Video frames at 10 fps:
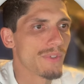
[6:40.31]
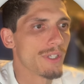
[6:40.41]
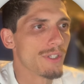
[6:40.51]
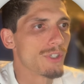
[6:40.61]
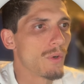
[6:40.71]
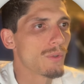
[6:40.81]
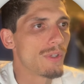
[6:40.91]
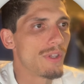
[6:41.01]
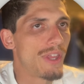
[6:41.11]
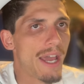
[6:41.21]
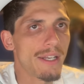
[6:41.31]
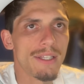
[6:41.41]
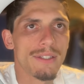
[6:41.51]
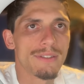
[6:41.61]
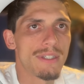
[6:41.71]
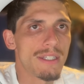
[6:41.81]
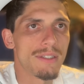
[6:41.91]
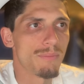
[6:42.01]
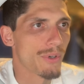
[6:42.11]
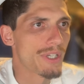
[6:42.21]
So that is the
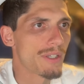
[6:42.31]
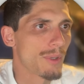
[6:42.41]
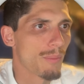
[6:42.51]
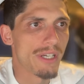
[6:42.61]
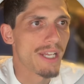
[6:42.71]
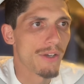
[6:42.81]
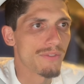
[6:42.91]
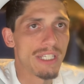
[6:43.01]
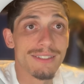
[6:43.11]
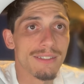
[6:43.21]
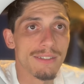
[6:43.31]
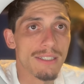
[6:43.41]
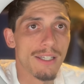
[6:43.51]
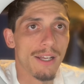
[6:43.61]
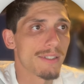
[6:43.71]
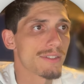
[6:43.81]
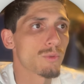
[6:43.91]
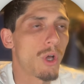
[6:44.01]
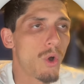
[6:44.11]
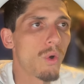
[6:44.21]
breakdown of Instant Lead Connect. This will
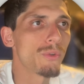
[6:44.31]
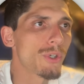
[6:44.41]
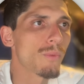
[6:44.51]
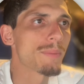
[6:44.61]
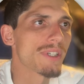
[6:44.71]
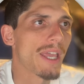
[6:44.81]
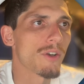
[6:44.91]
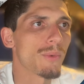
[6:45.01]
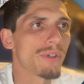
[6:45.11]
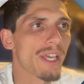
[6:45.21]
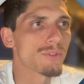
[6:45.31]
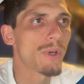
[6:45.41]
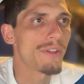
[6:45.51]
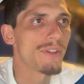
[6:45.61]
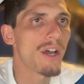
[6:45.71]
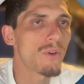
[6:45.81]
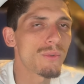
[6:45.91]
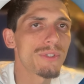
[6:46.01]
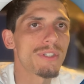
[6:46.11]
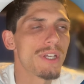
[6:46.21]
hold your reps accountable. And guess what? Not only